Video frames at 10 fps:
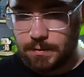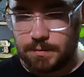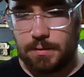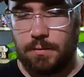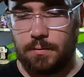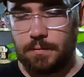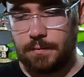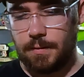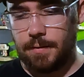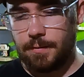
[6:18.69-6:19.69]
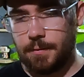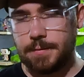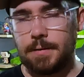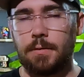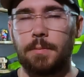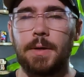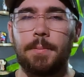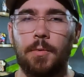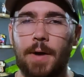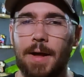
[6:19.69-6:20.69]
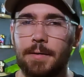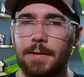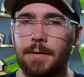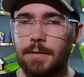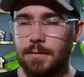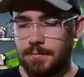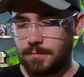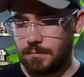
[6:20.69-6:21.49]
So there's a little bit of morality in it.